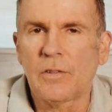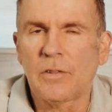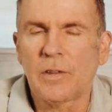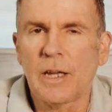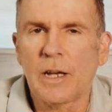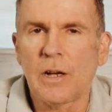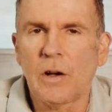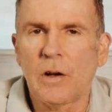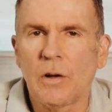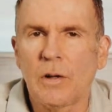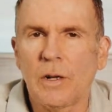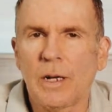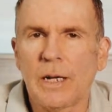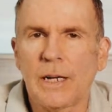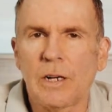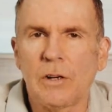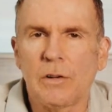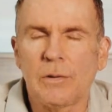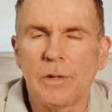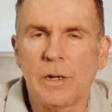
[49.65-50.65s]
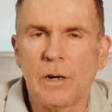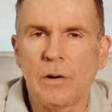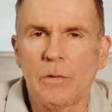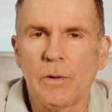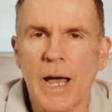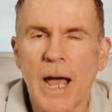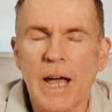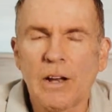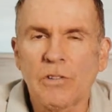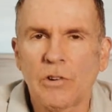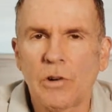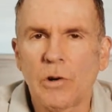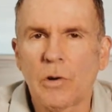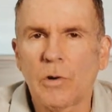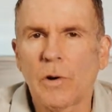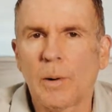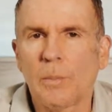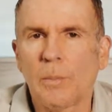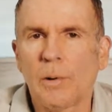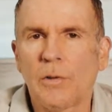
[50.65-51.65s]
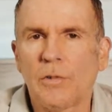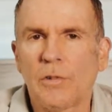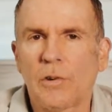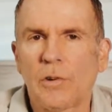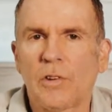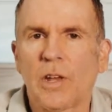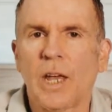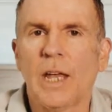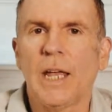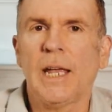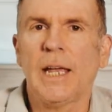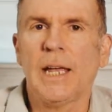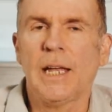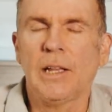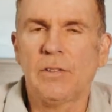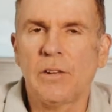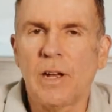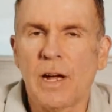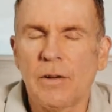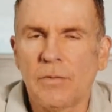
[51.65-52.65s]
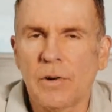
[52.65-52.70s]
they call it a national criminal search. It's not